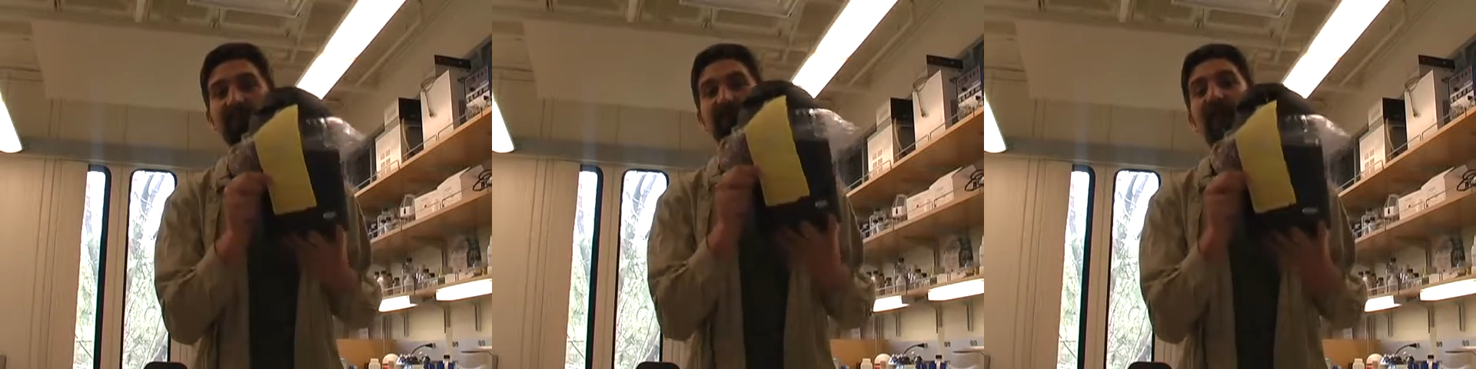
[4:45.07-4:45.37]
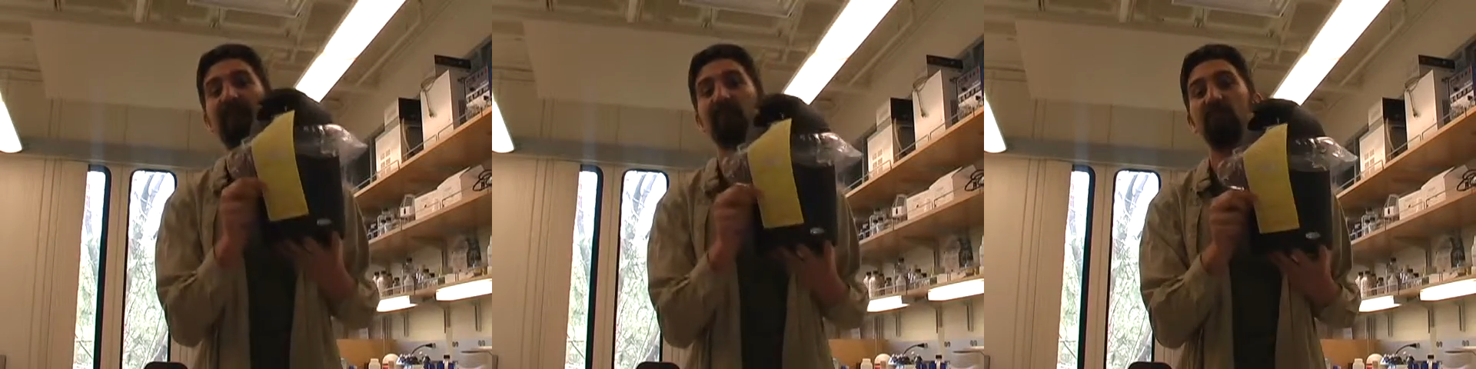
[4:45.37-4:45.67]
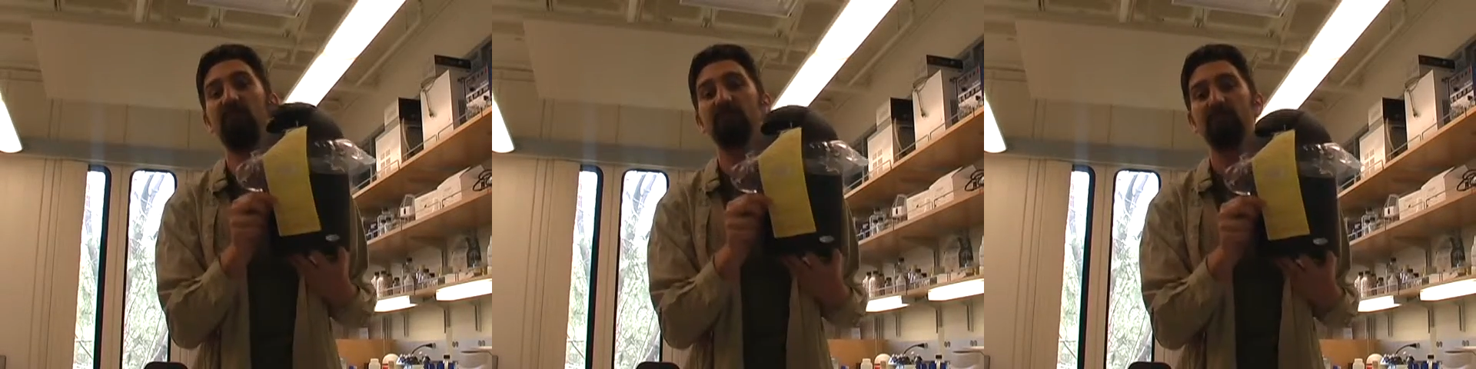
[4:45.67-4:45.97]
The tag is
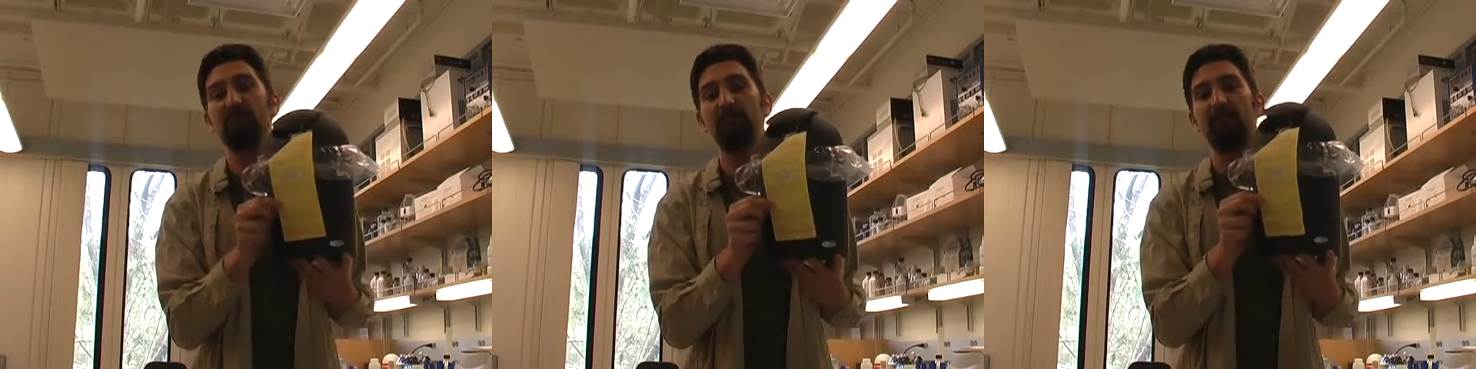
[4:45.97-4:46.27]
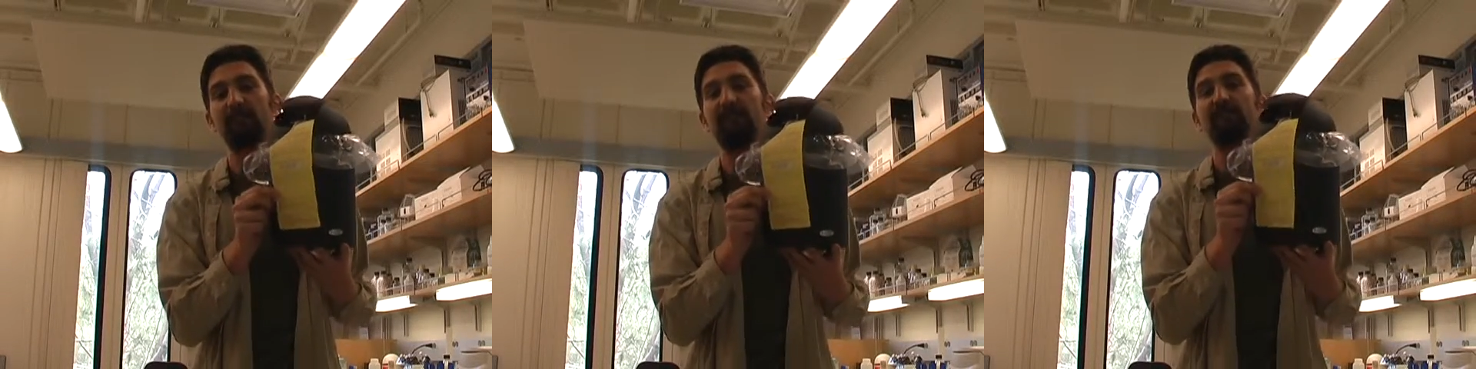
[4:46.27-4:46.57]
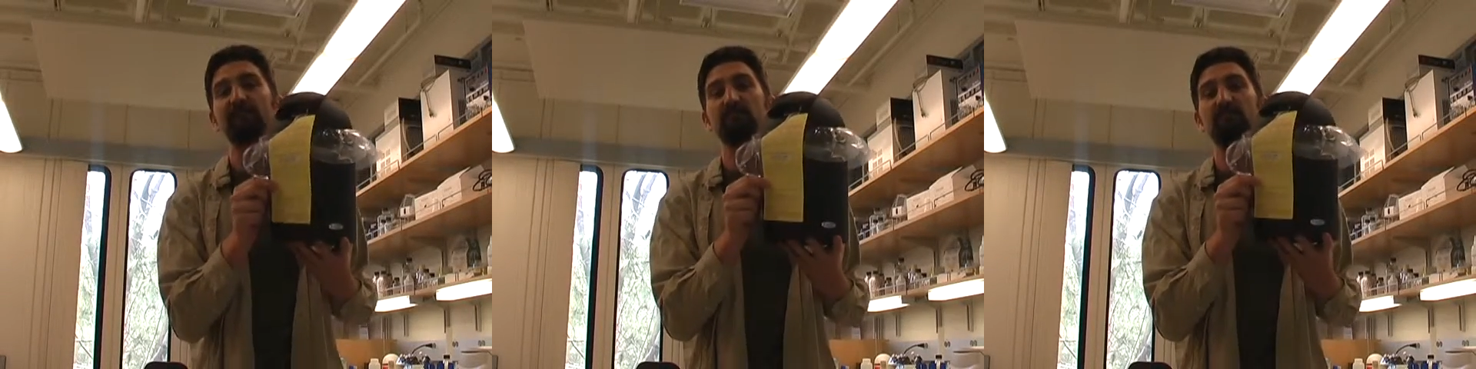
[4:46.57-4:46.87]
good for 3 months.
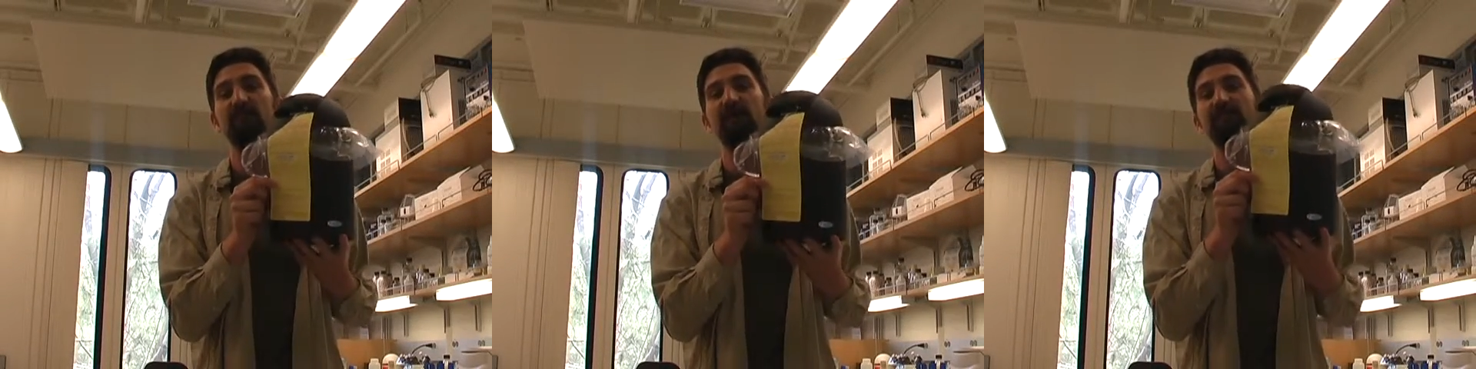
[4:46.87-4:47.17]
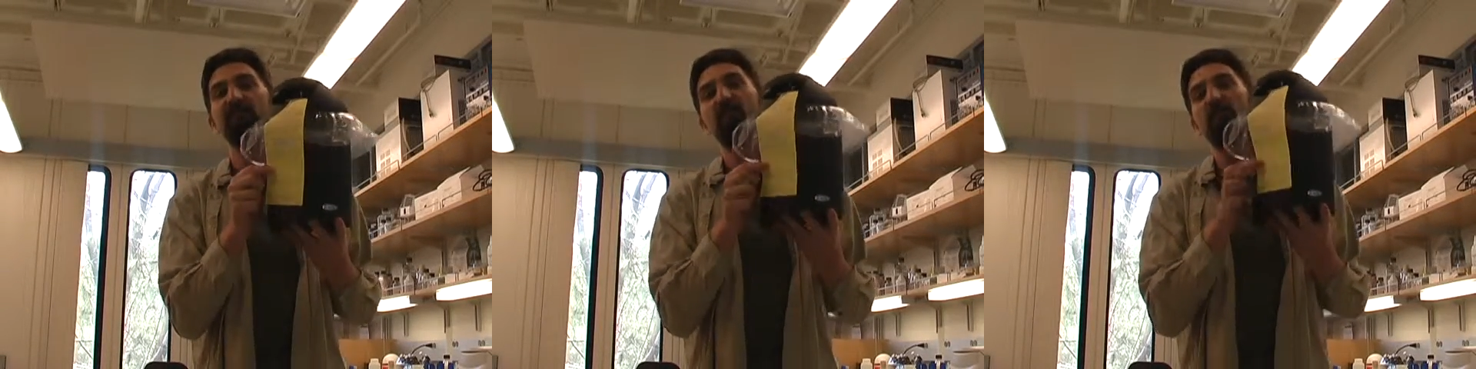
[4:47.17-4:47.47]
After 3 months,